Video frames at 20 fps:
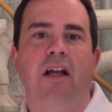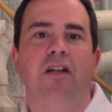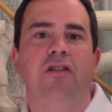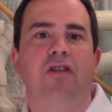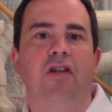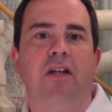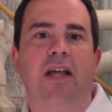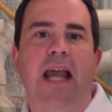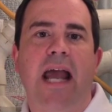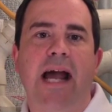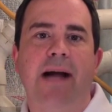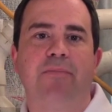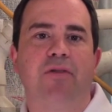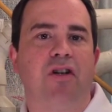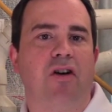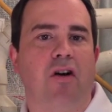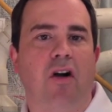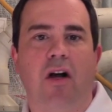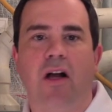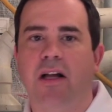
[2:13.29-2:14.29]
to
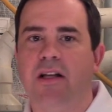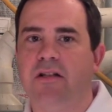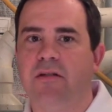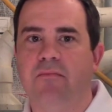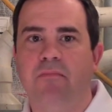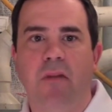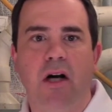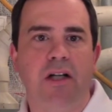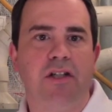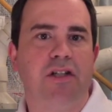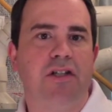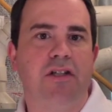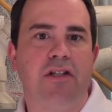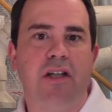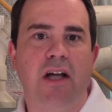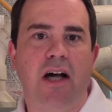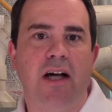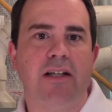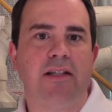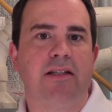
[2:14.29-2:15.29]
capture as much
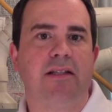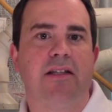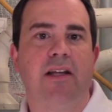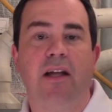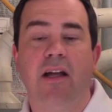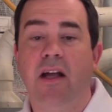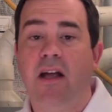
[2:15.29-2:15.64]
dust,